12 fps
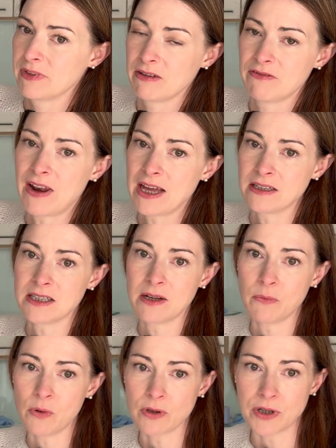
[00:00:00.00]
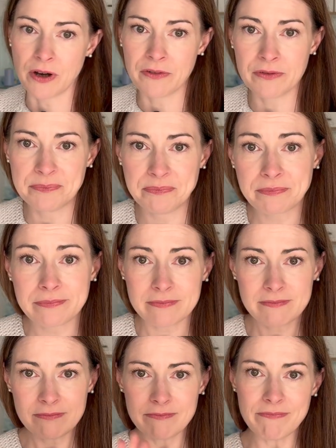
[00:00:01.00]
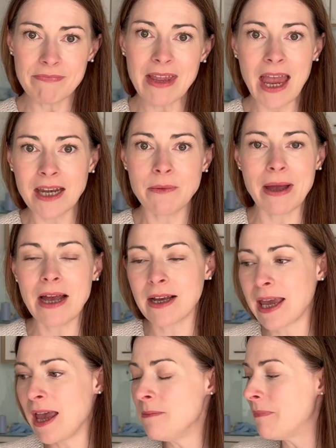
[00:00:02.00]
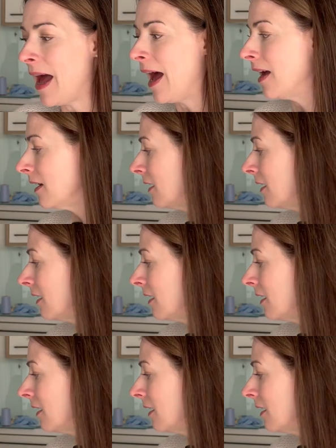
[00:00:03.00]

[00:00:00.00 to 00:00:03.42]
flattened it, walked off. Anyway, I came back